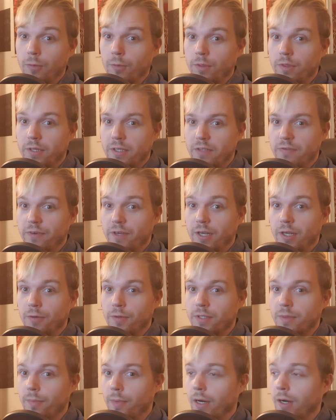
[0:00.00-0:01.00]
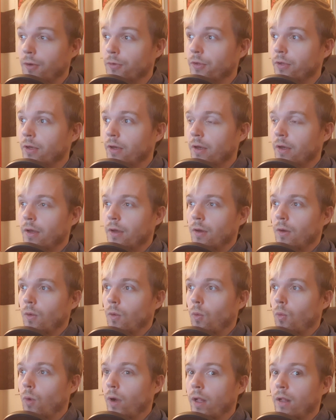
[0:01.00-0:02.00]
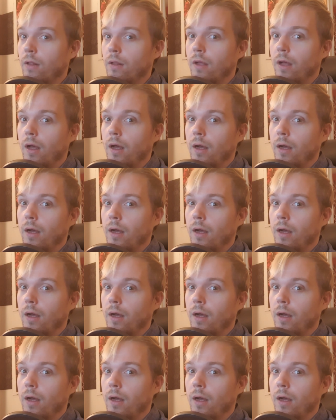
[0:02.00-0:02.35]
what this video is about. Well,